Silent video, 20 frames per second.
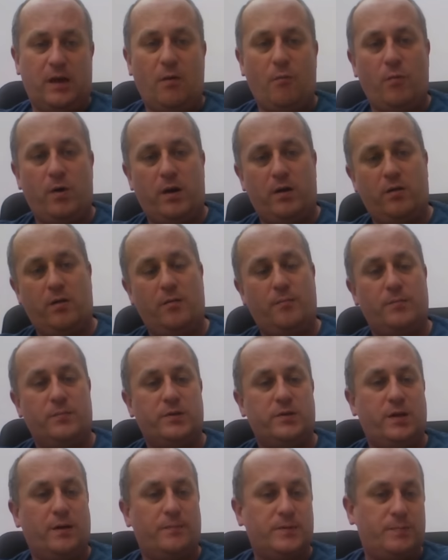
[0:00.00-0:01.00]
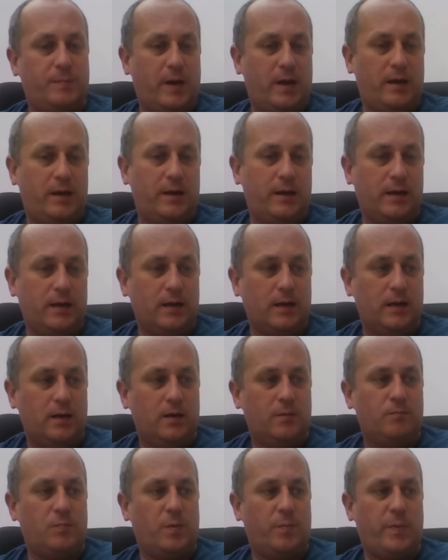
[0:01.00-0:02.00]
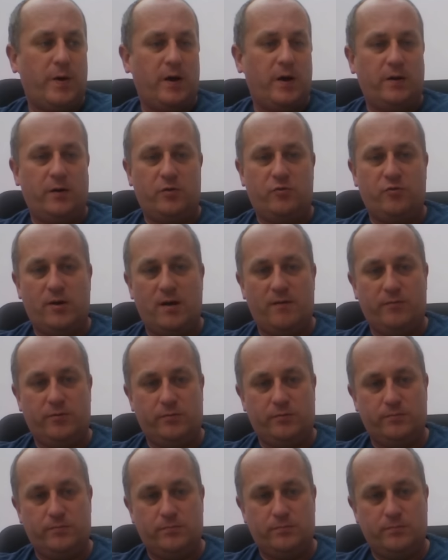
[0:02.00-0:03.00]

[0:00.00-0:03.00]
get rid of them, stop spending, prepare to travel.